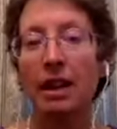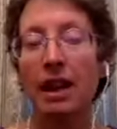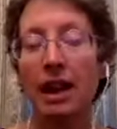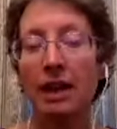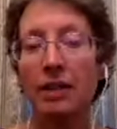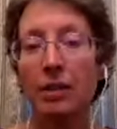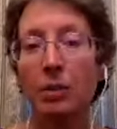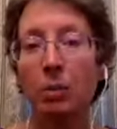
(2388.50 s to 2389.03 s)

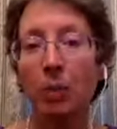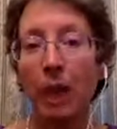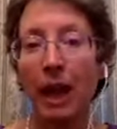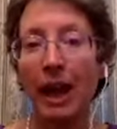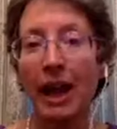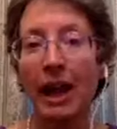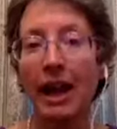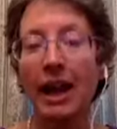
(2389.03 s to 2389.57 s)
as a
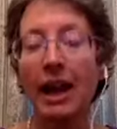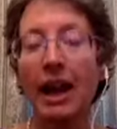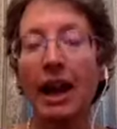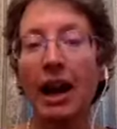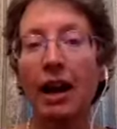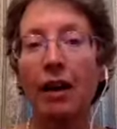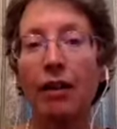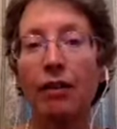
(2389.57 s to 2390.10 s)
way
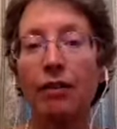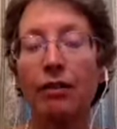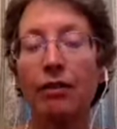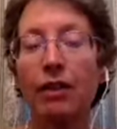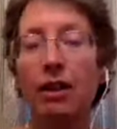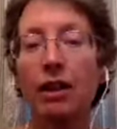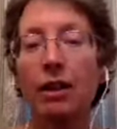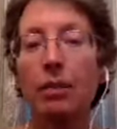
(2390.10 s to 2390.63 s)
of
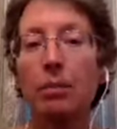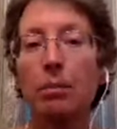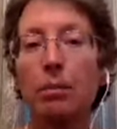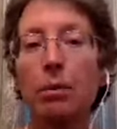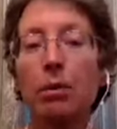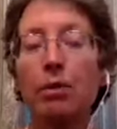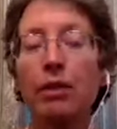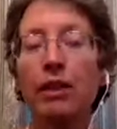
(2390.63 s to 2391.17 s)

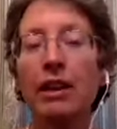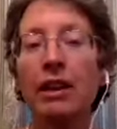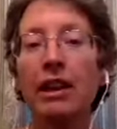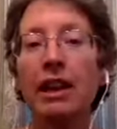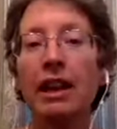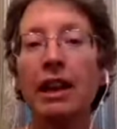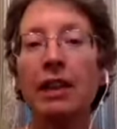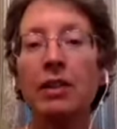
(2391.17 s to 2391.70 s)
moving
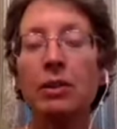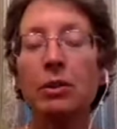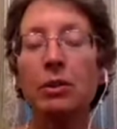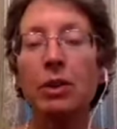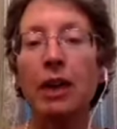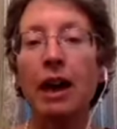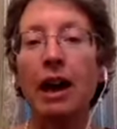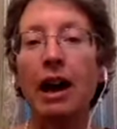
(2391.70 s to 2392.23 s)
into
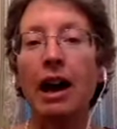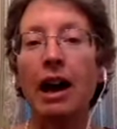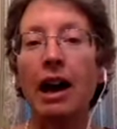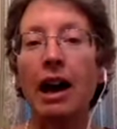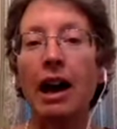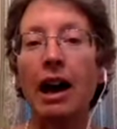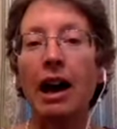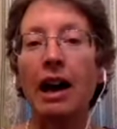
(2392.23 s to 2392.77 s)
a,
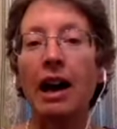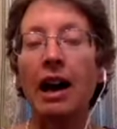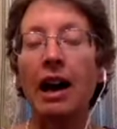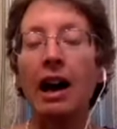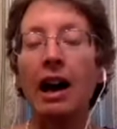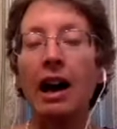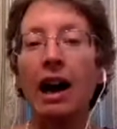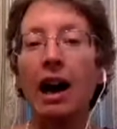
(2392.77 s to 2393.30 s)
a,
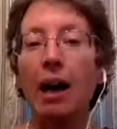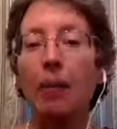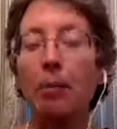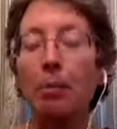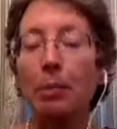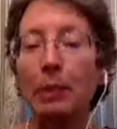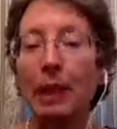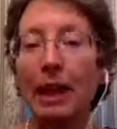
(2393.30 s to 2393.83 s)
a
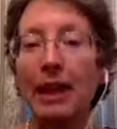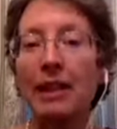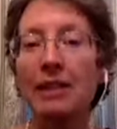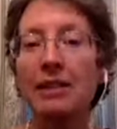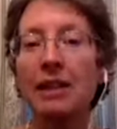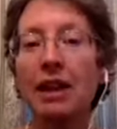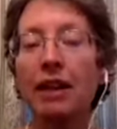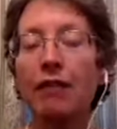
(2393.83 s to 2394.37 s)

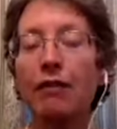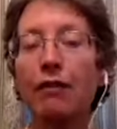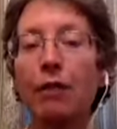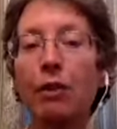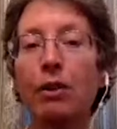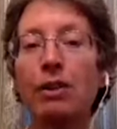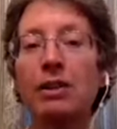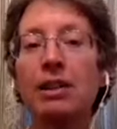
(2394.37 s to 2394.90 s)
place of
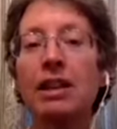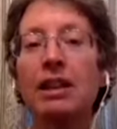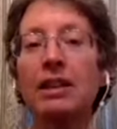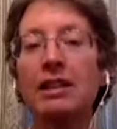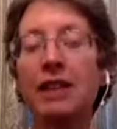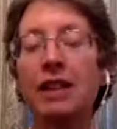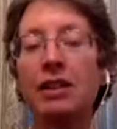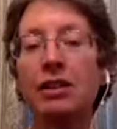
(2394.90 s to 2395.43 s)
focusing
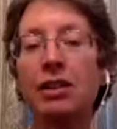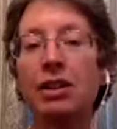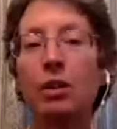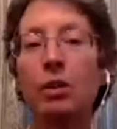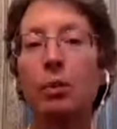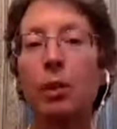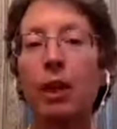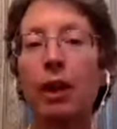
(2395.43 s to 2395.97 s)

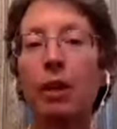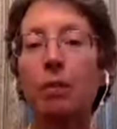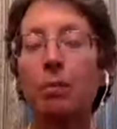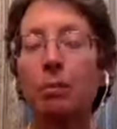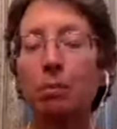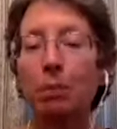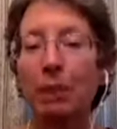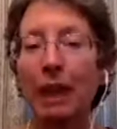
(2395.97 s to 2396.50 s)
attention where
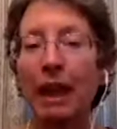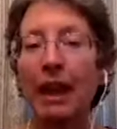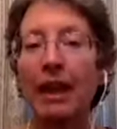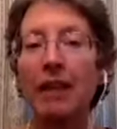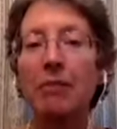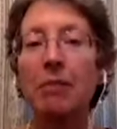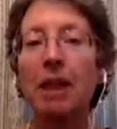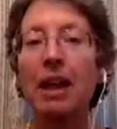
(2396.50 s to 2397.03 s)

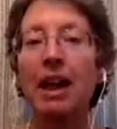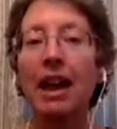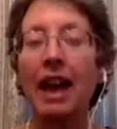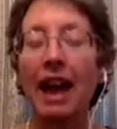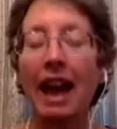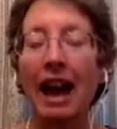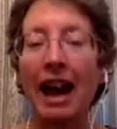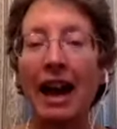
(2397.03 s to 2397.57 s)
blame
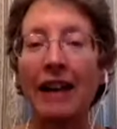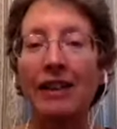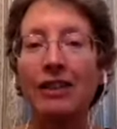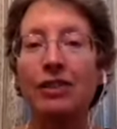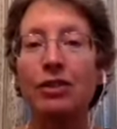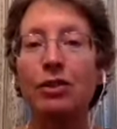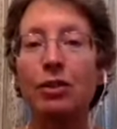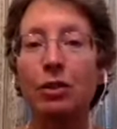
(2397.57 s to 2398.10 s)

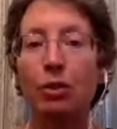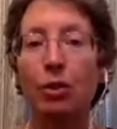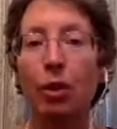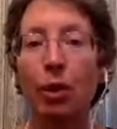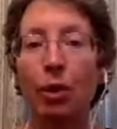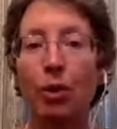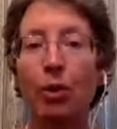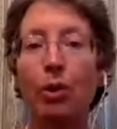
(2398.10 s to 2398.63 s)
has
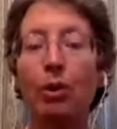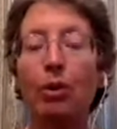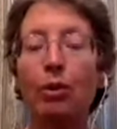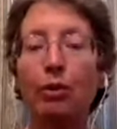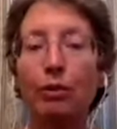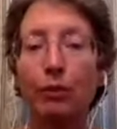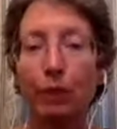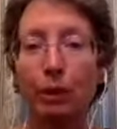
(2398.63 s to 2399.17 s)
no
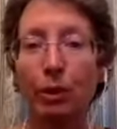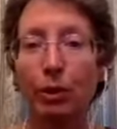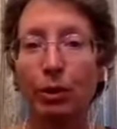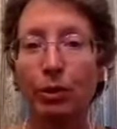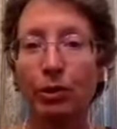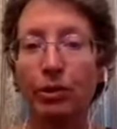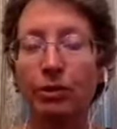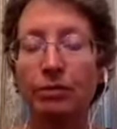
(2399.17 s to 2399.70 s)

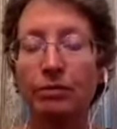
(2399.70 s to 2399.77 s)
foothold.